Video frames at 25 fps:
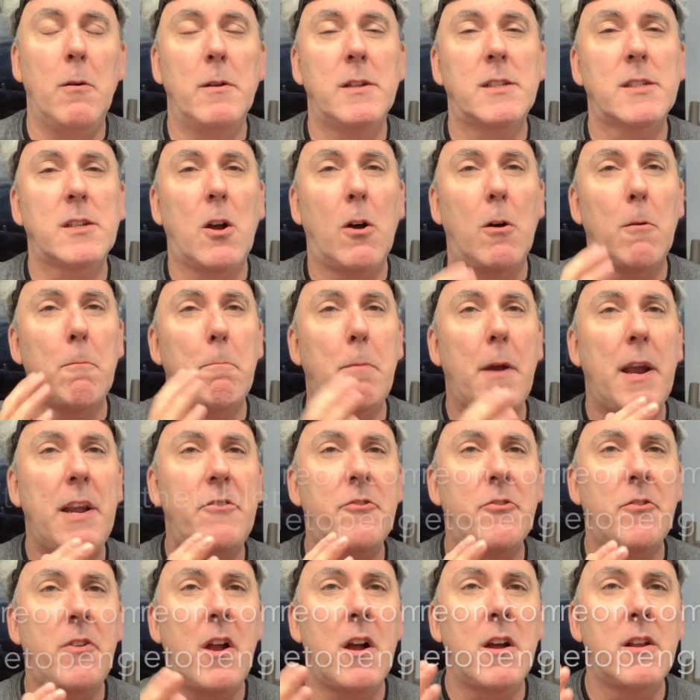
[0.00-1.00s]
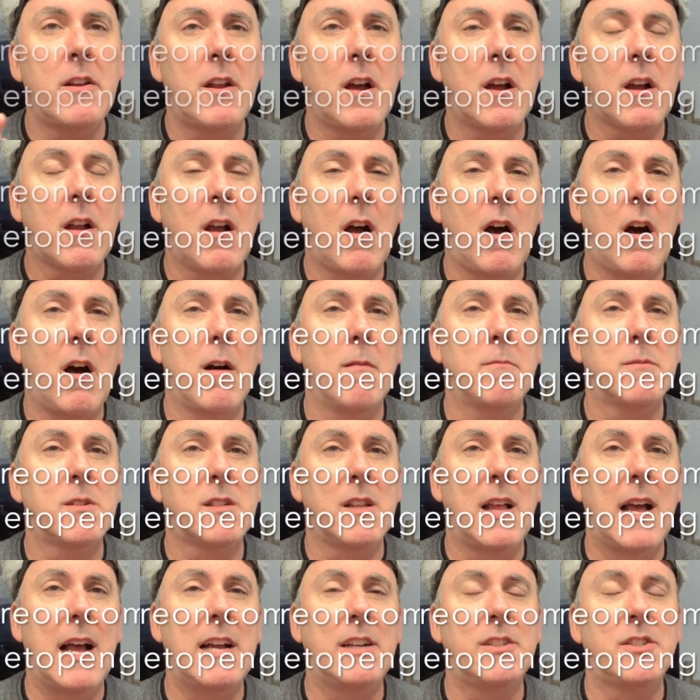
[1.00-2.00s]
It's called patreon.com
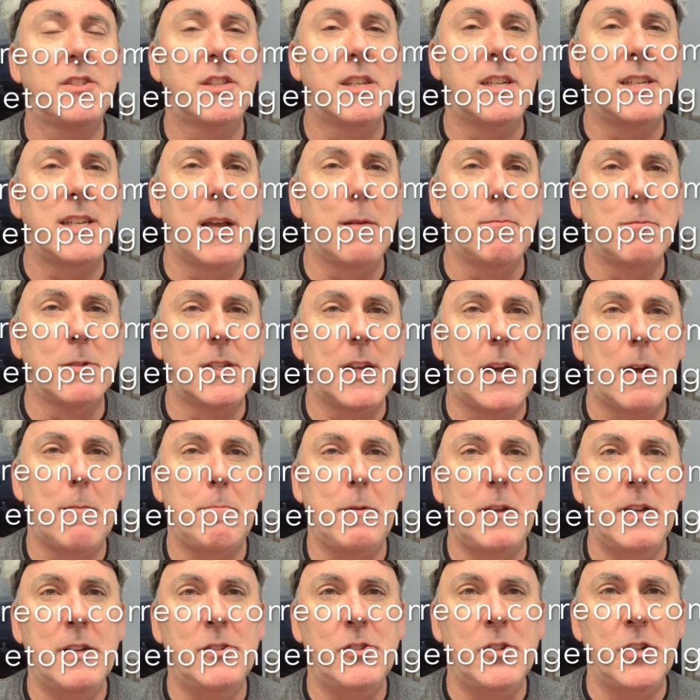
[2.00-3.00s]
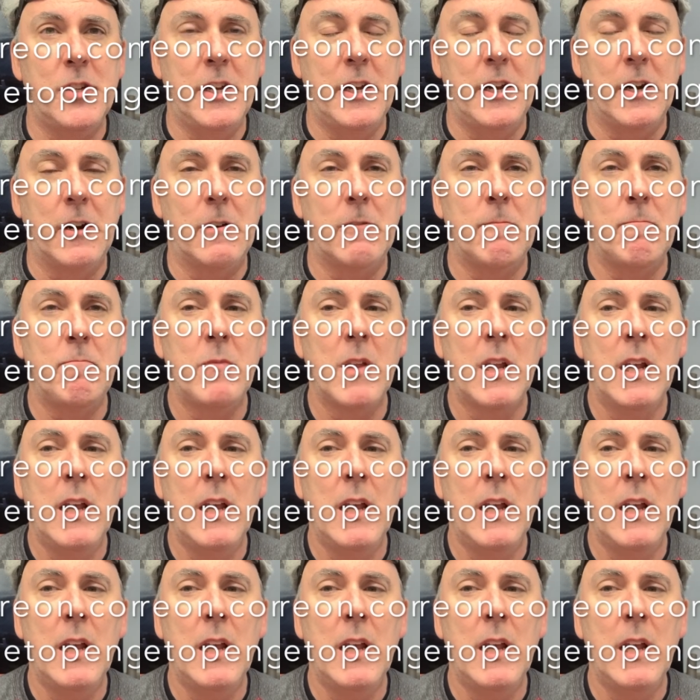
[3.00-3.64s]
slash the tabletop engineer.